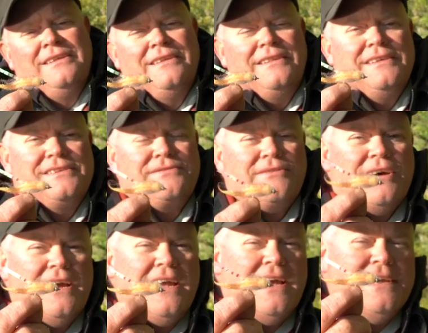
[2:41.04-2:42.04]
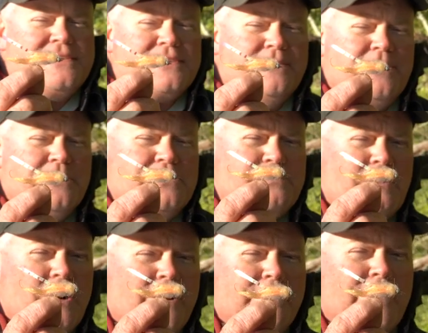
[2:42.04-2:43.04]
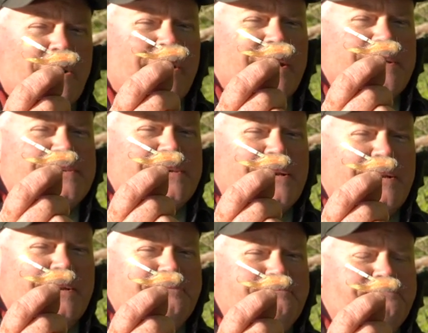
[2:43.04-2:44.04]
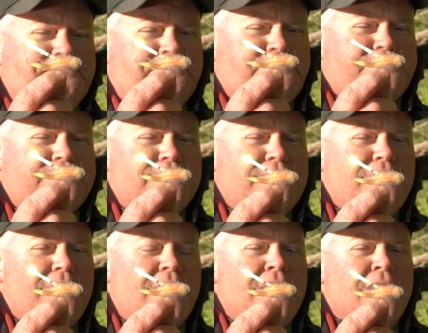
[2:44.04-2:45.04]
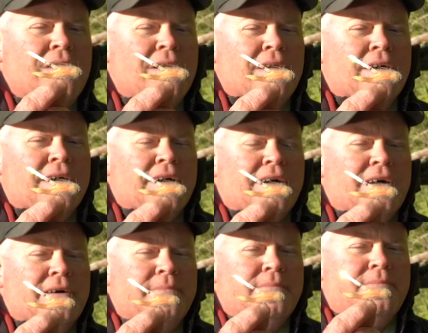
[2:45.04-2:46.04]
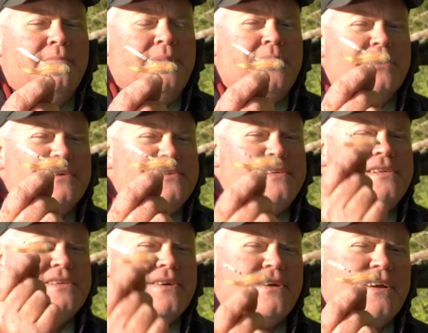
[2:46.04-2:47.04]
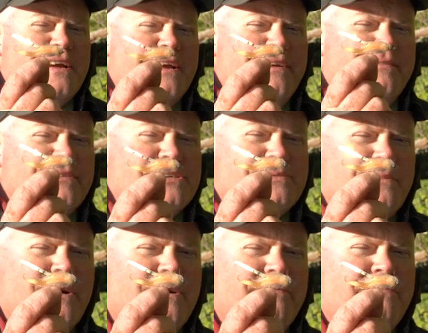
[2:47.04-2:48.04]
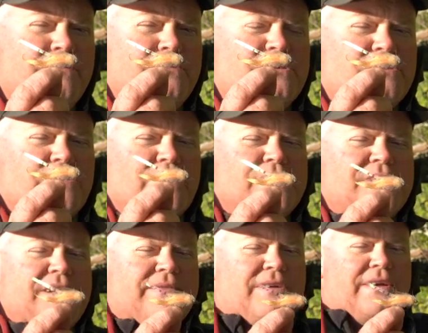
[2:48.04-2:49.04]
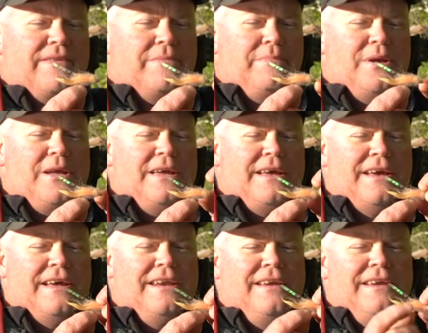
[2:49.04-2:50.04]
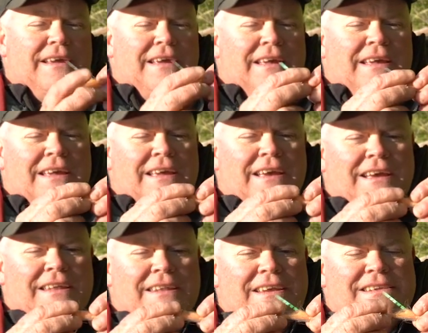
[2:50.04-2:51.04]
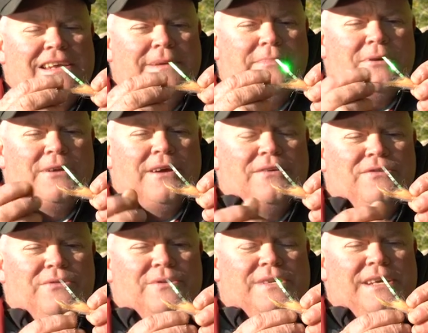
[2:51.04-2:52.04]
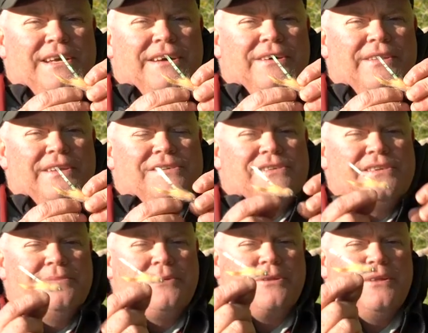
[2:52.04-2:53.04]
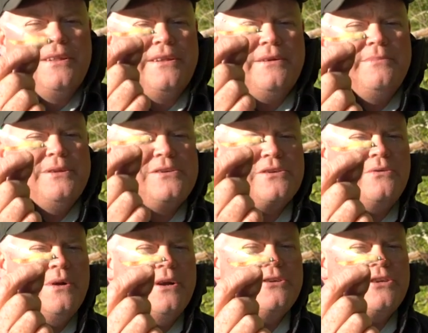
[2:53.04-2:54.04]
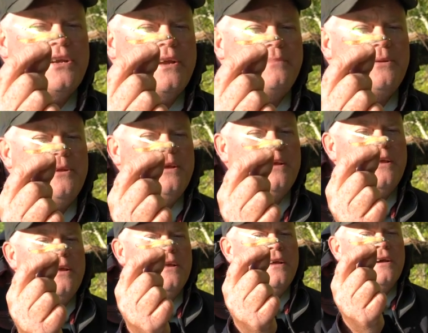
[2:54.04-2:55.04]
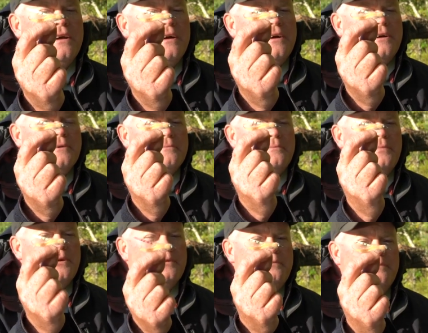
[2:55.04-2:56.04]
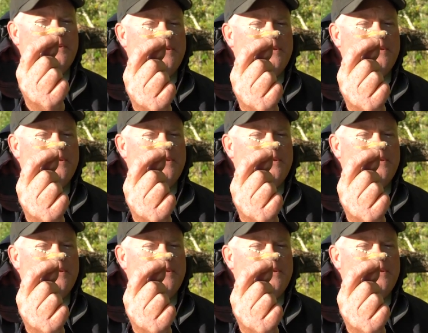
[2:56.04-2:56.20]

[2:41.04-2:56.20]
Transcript: that this fly has some of those par markings on it. Um, because these are kind of a small food source, they have kind of a big head and they taper down to a tail that's typically a little bit square shaped. Um, but